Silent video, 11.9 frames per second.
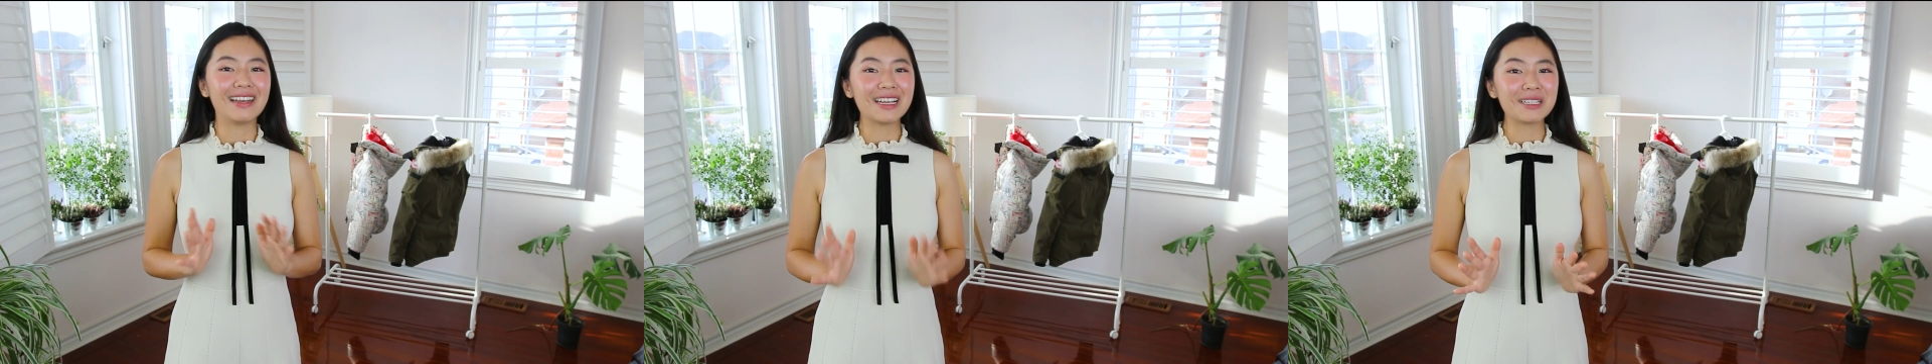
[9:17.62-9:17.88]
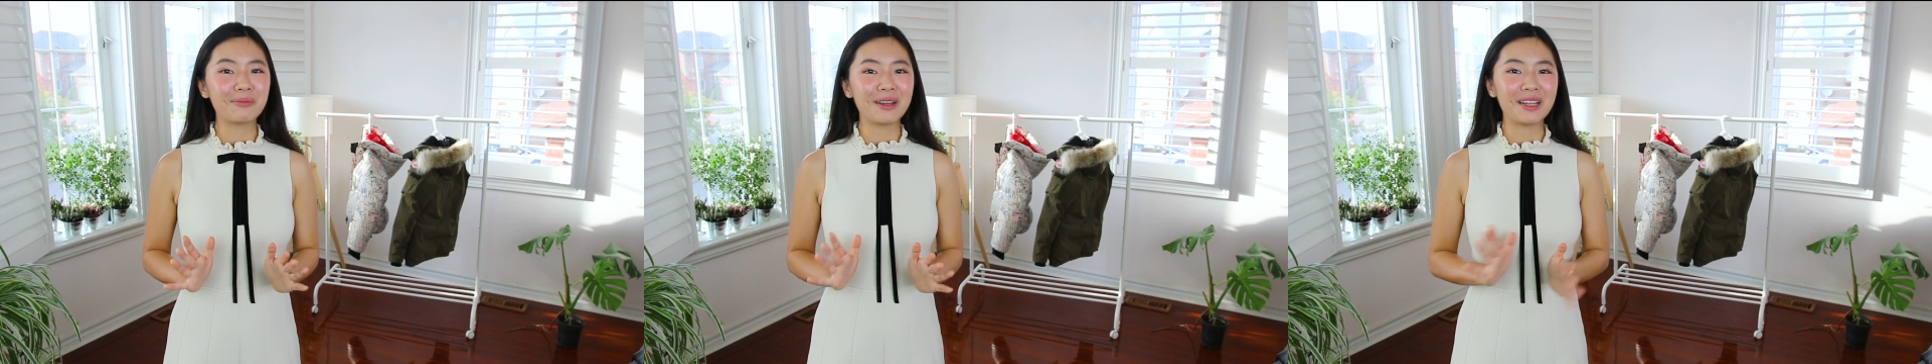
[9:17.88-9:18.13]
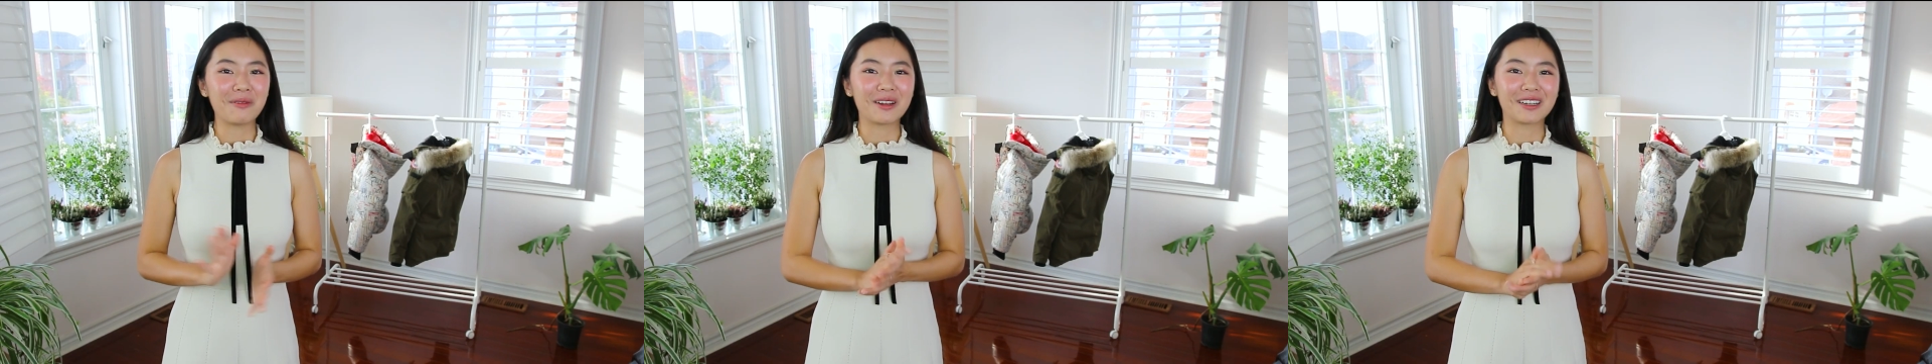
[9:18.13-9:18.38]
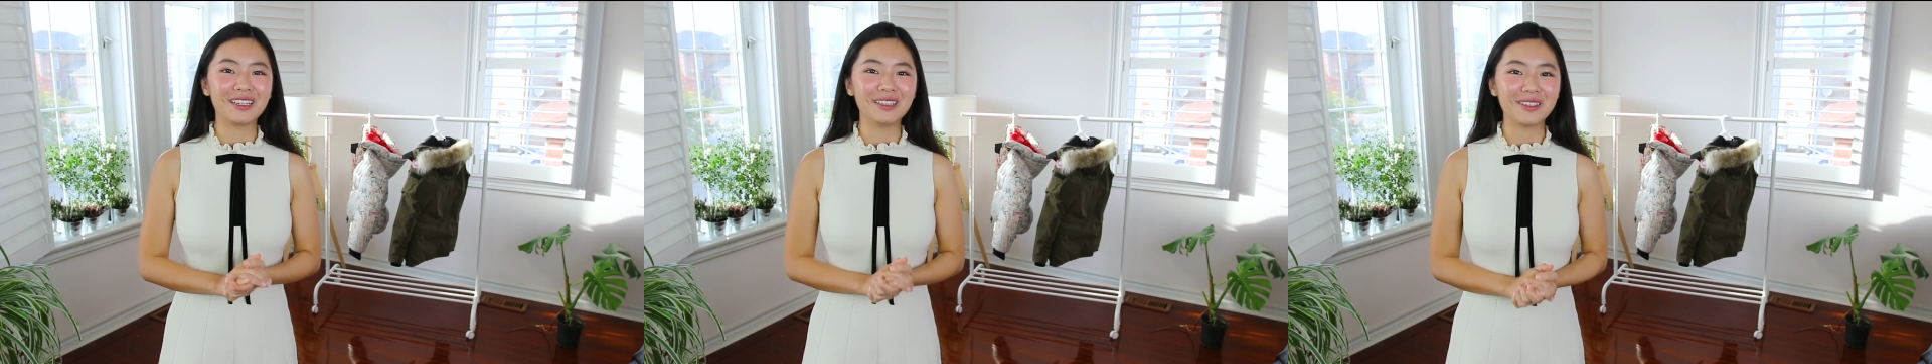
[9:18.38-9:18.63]
next brand that we're
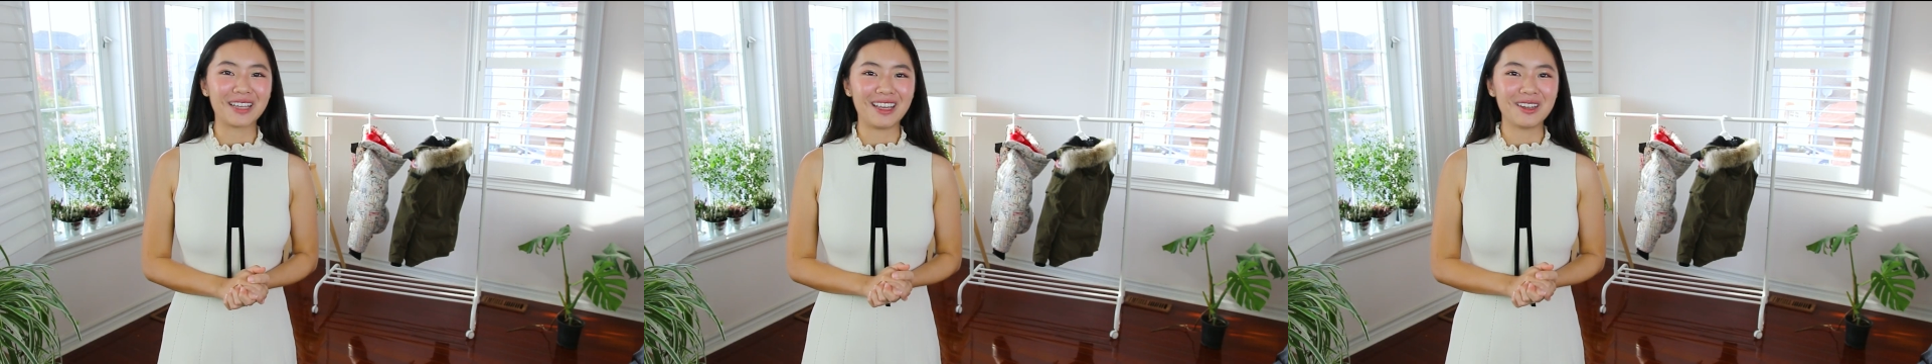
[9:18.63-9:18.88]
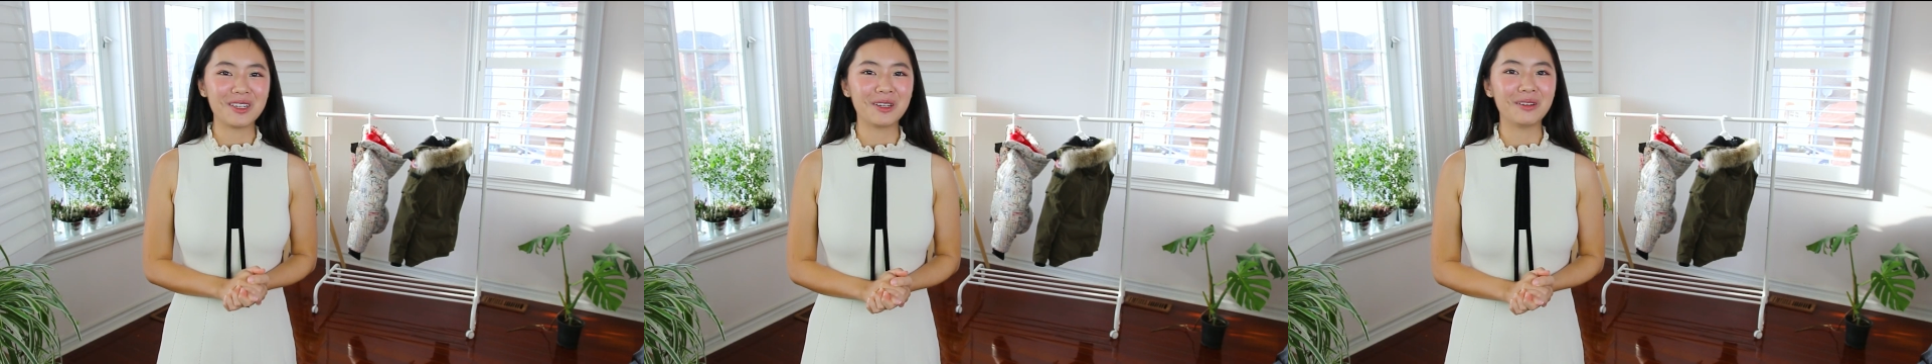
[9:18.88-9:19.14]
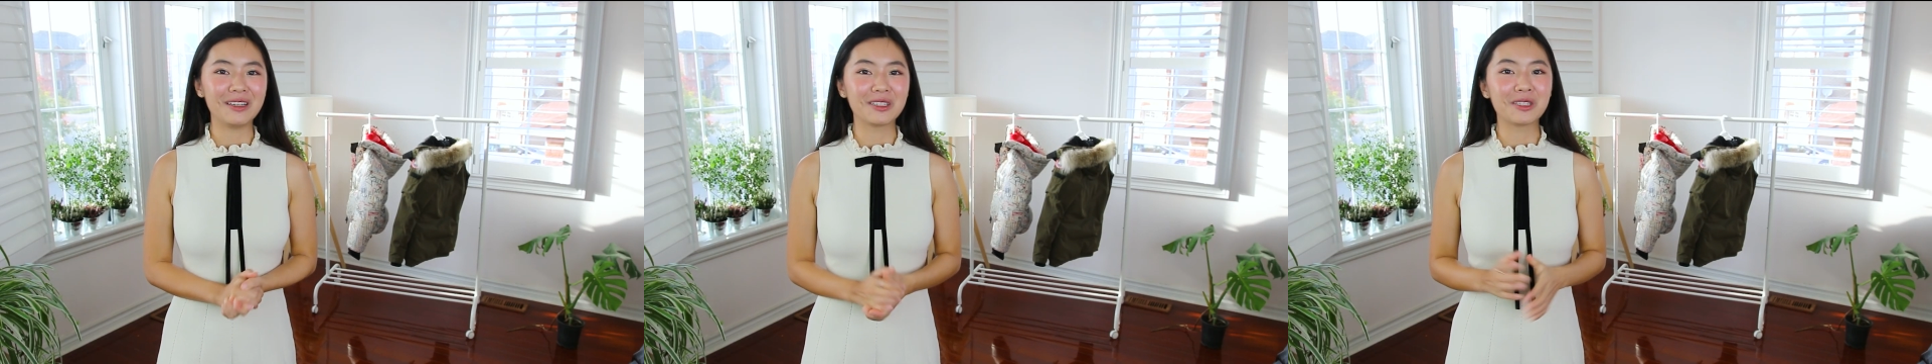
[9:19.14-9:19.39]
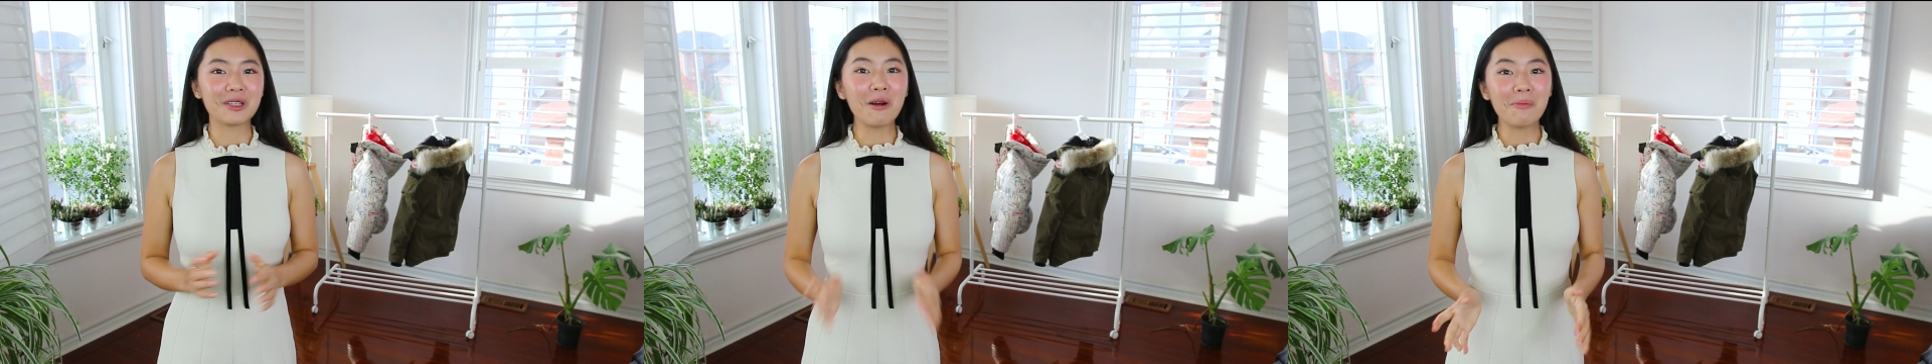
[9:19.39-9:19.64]
going to look into is
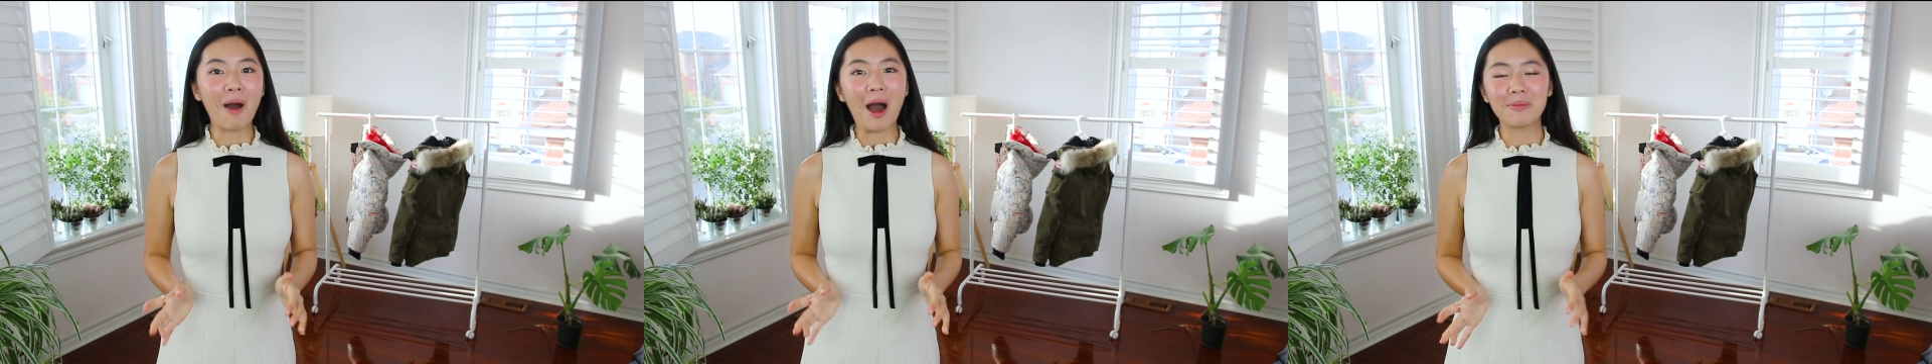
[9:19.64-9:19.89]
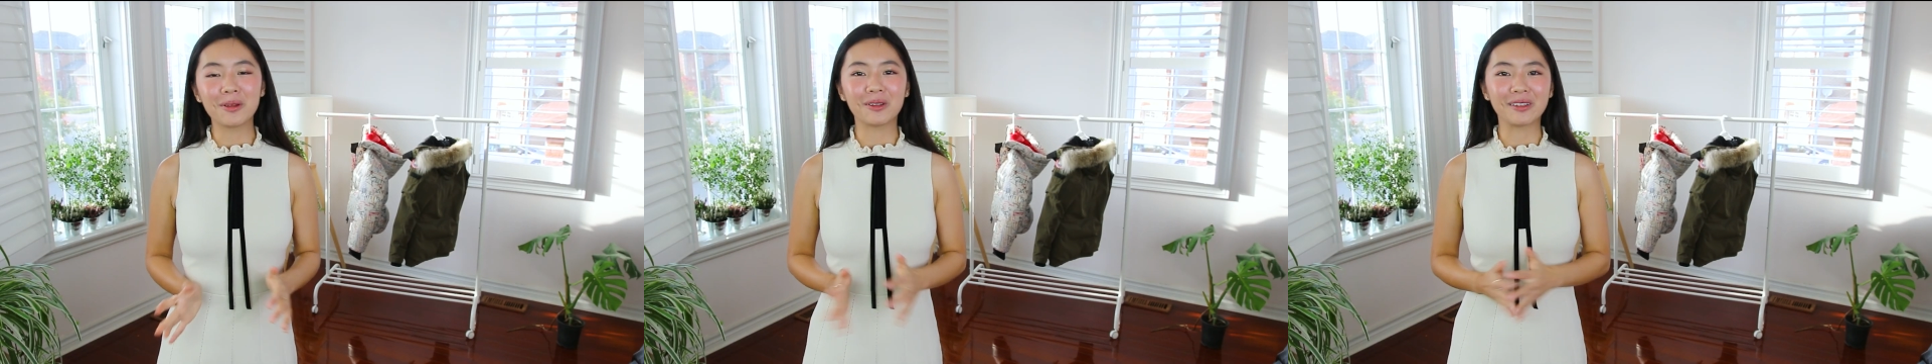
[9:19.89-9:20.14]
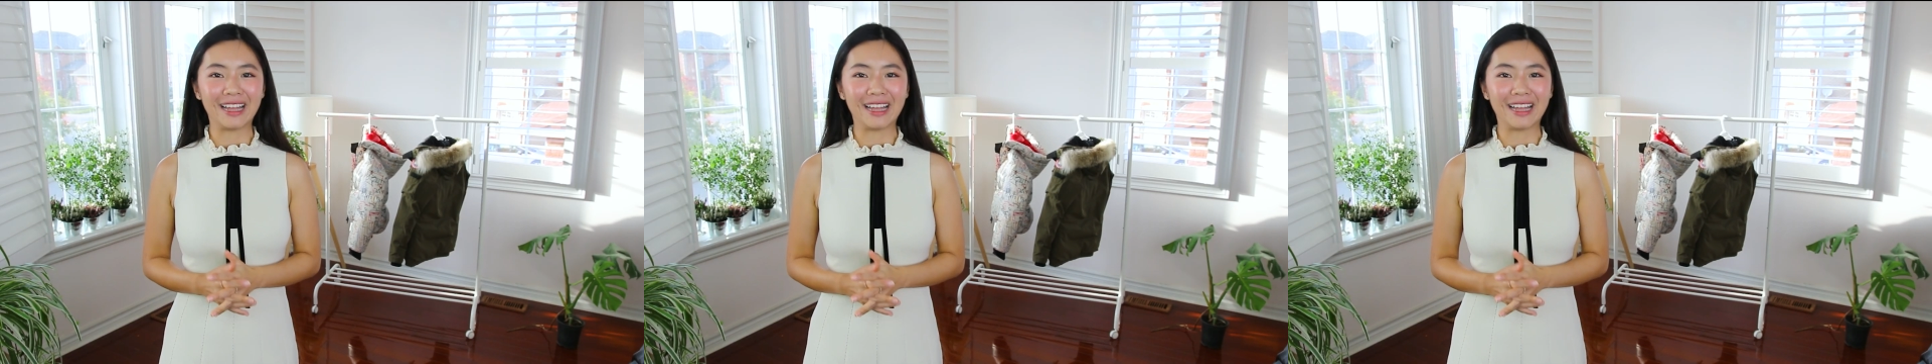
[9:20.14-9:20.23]
so popular